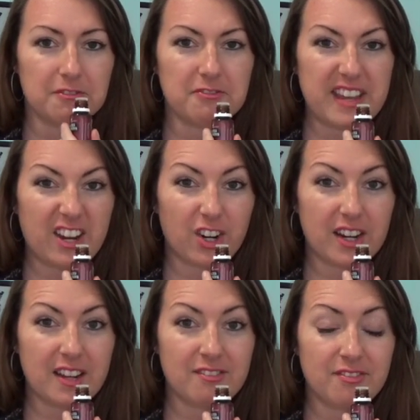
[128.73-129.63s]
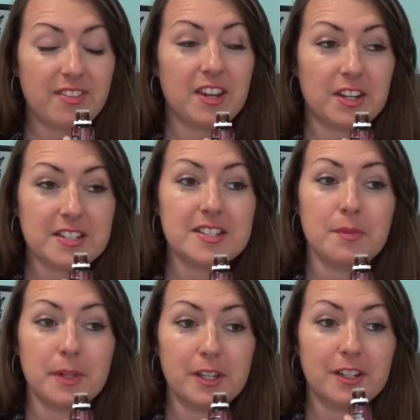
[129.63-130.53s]
Very, very
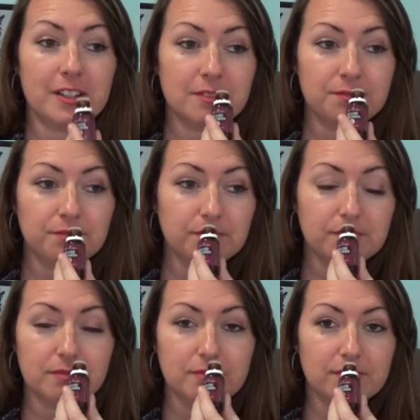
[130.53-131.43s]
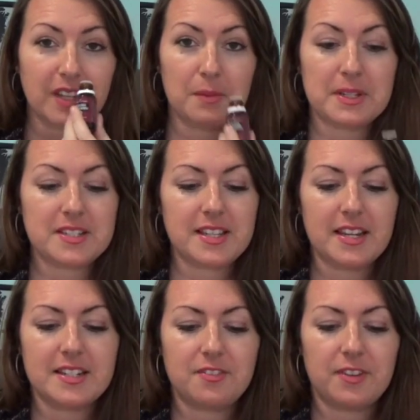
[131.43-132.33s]
similar. I'm
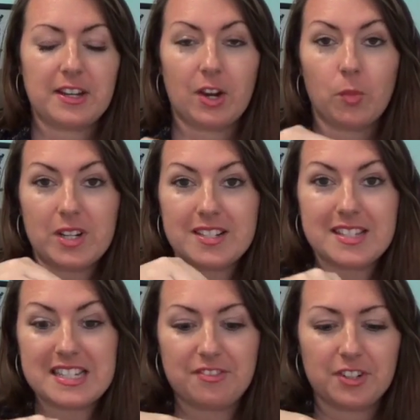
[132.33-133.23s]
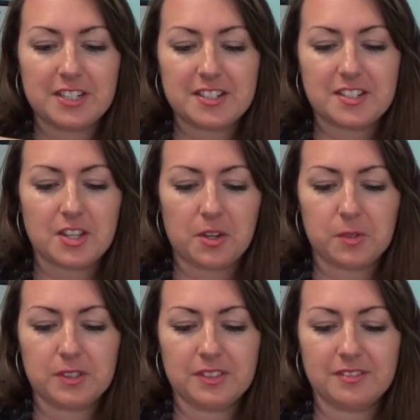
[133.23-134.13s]
excited to figure out what is the difference.
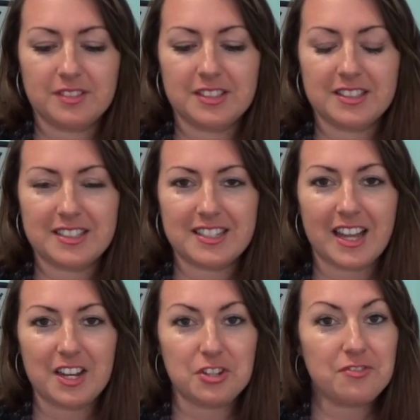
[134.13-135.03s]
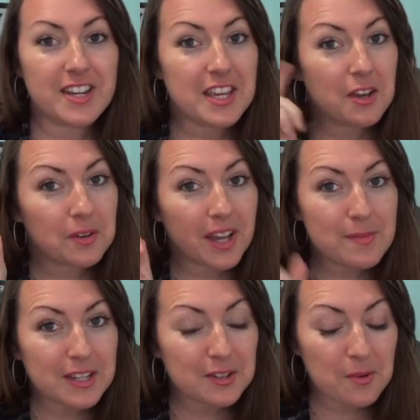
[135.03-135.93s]
So, a new video
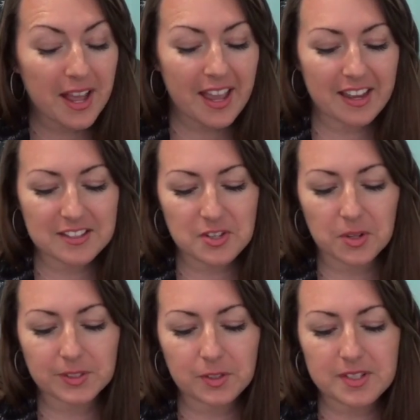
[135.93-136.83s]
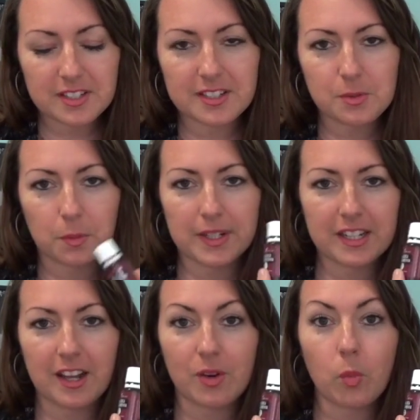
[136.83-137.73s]
coming your way. It's a whole new series we're
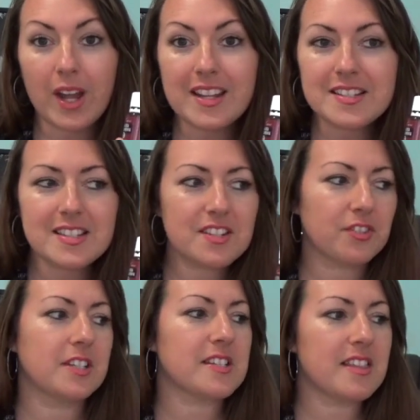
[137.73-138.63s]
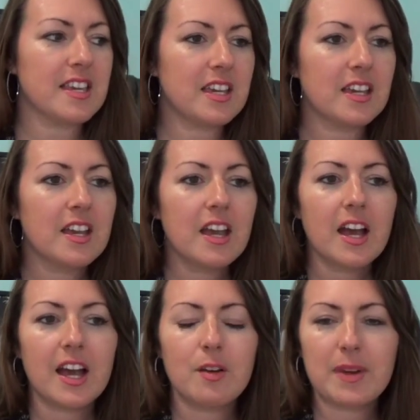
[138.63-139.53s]
working on. What is the difference? I think
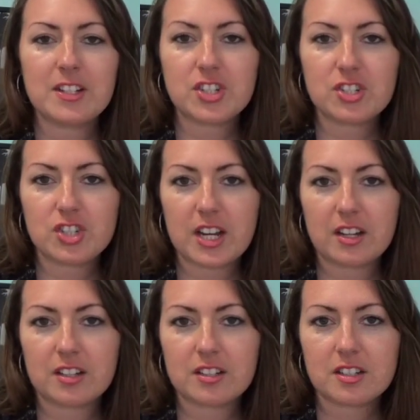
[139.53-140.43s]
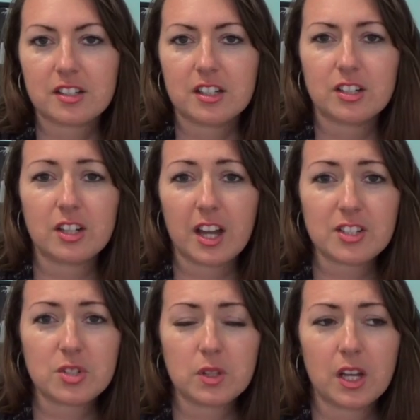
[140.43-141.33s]
I just shared not
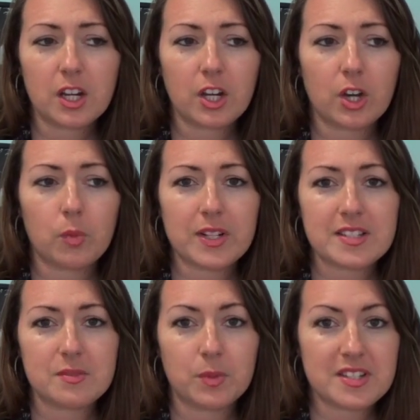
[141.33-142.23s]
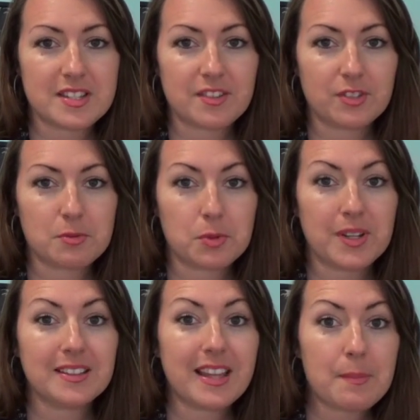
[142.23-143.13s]
too long ago what was the difference
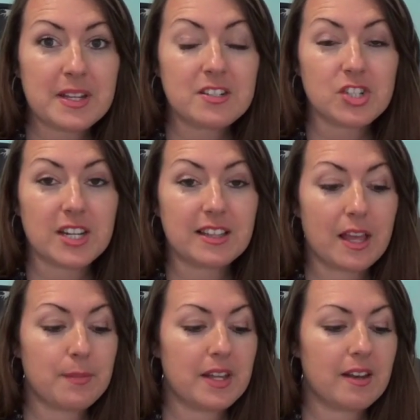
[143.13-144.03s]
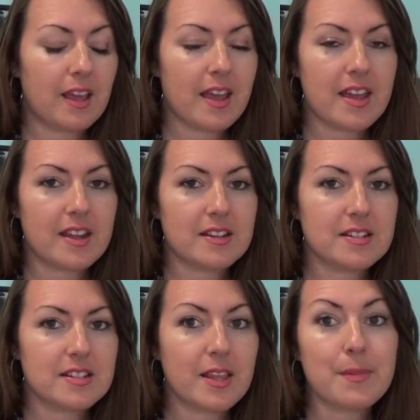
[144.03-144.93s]
between lemon, jade lemon,
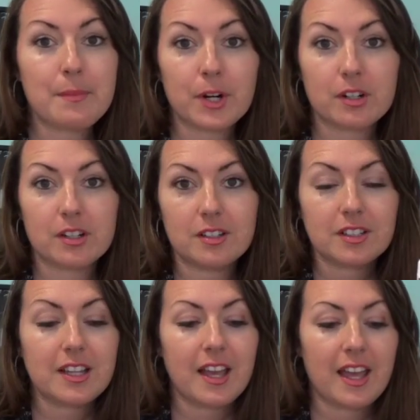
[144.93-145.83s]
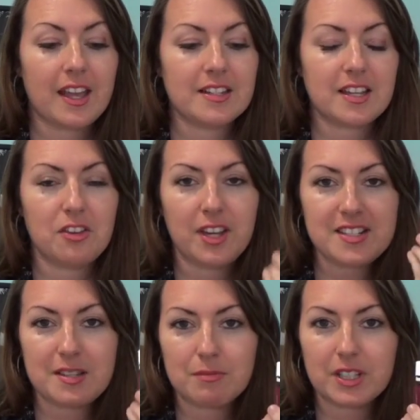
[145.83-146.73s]
and lemon myrtle. And you
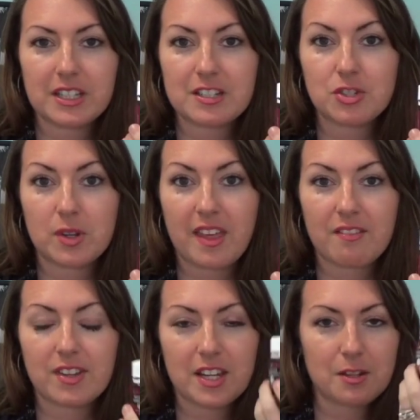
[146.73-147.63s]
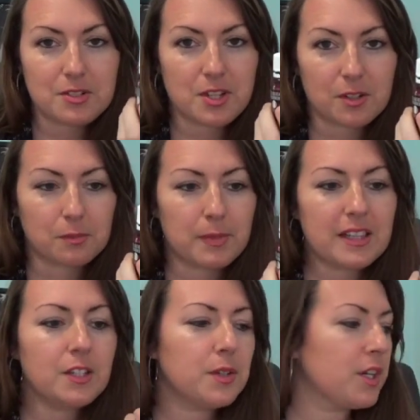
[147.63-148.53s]
guys seem really enjoy that video. So
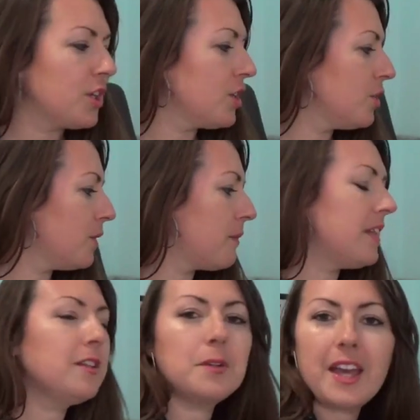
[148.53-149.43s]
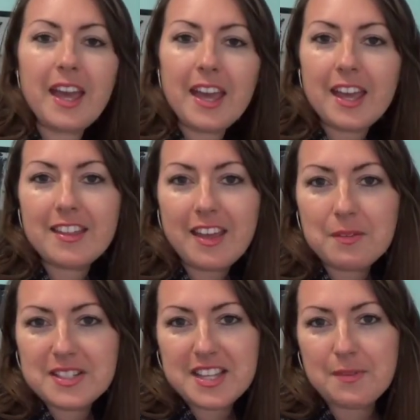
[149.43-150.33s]
Melaleuca Q and Melaleuca A, that
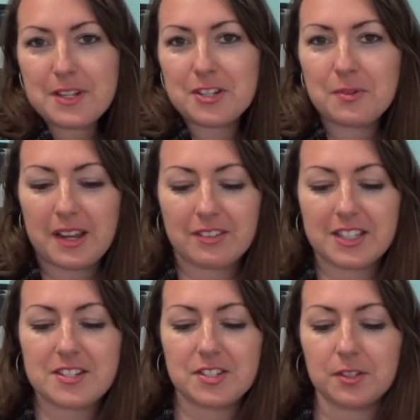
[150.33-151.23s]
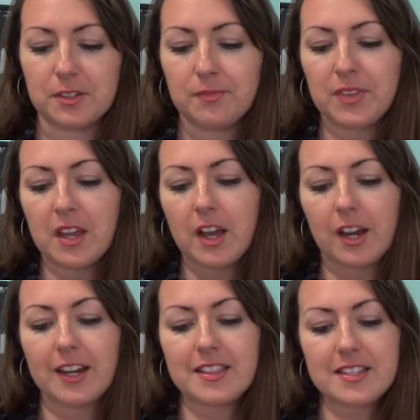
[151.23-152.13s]
one's coming your way really soon. All
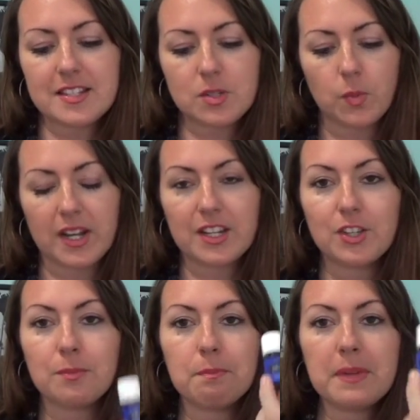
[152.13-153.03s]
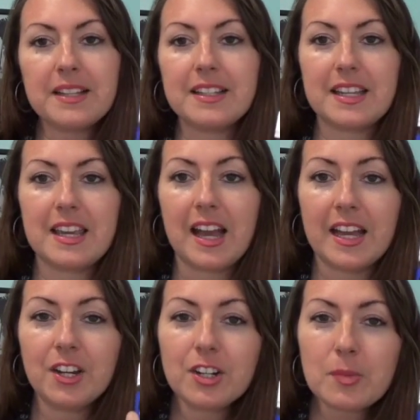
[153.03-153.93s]
right, this is one, Humility. I
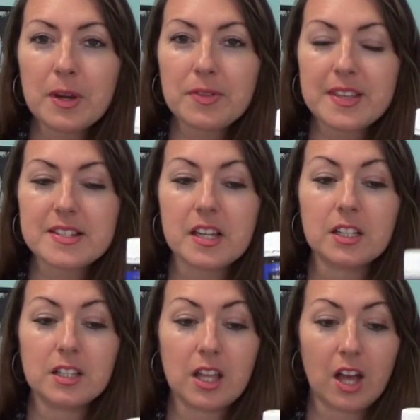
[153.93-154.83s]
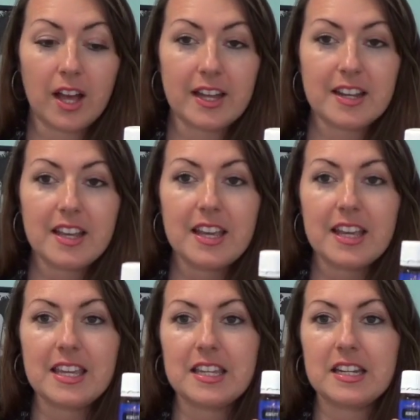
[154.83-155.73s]
heard about this a lot
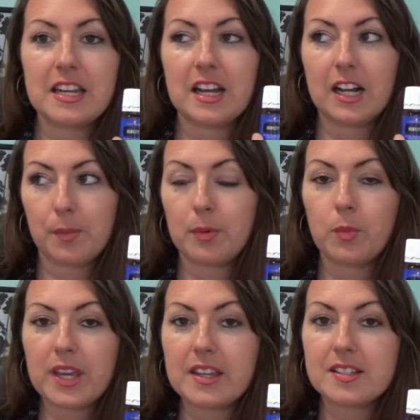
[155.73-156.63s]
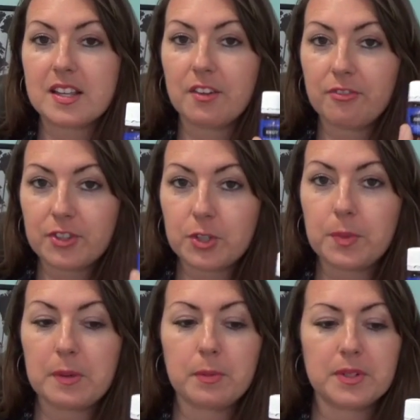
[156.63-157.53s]
in a couple weeks. A few
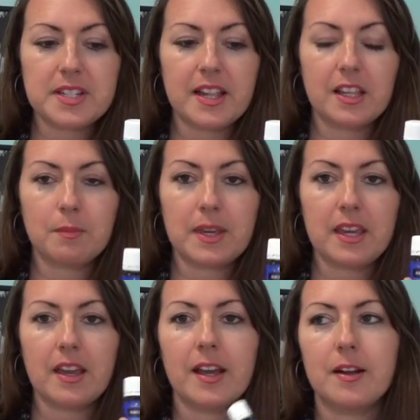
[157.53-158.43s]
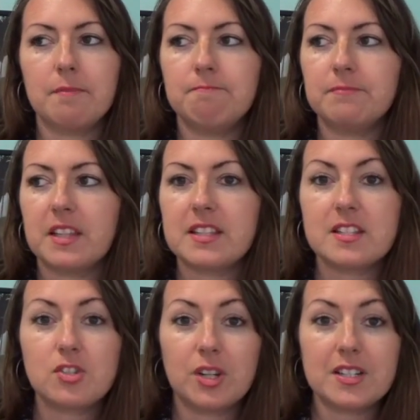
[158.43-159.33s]
people were telling me that this
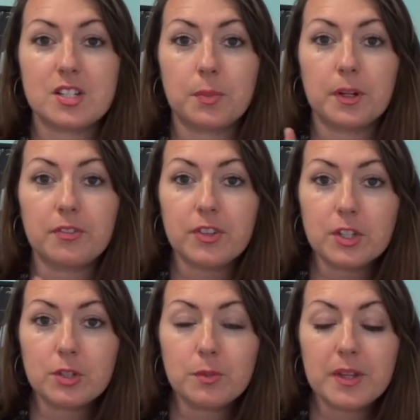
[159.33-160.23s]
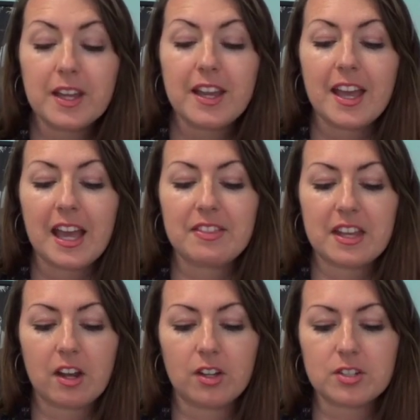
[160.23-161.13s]
is great as a perfume. And
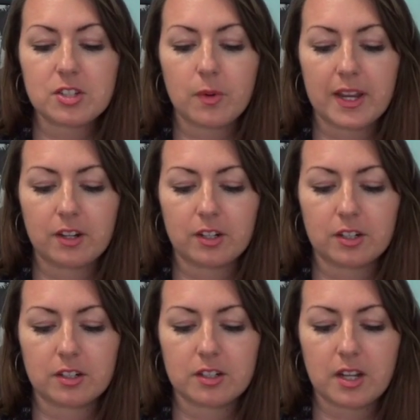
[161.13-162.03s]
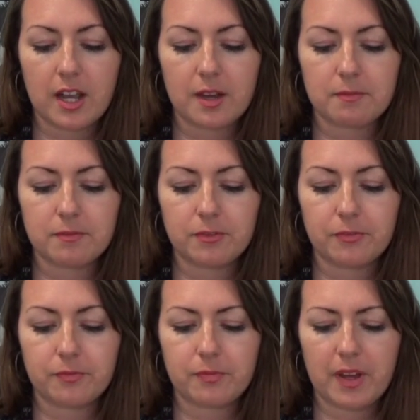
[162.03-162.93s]
then also I heard, I
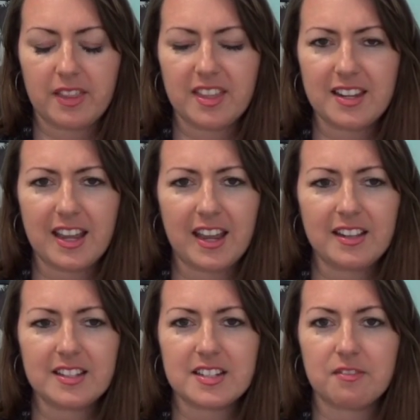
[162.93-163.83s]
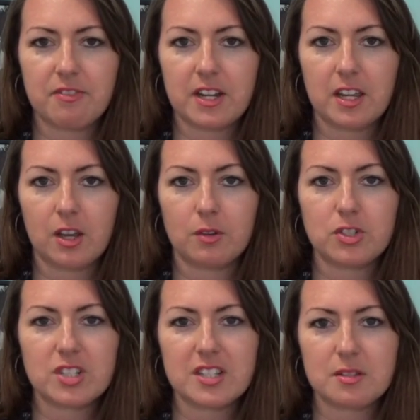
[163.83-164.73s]
think Natalie did a video
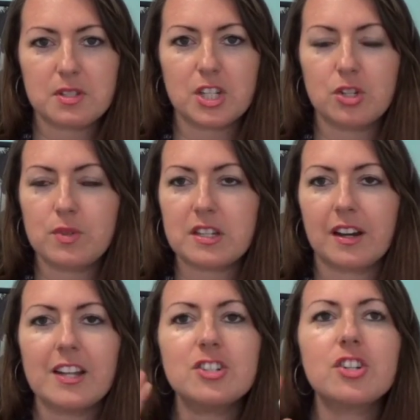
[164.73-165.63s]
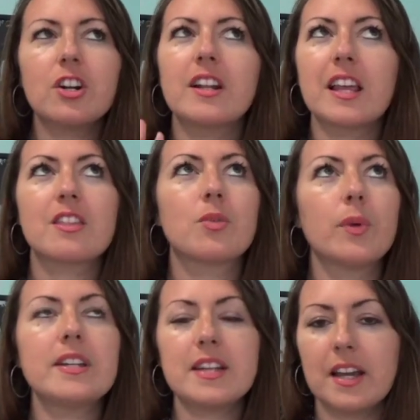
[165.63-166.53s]
just because it was the new year. I just heard it like
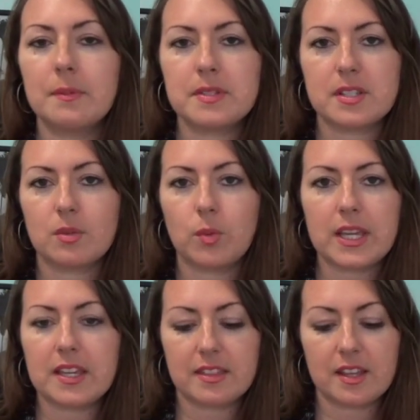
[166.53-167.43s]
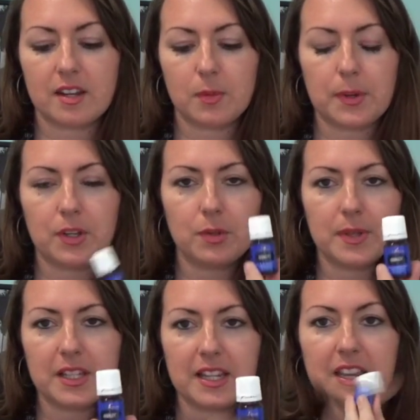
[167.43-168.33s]
3 times in a week that about
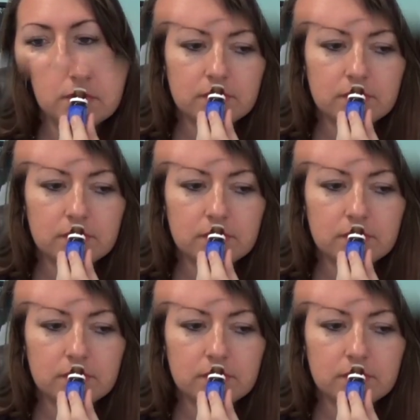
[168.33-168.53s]
Humility.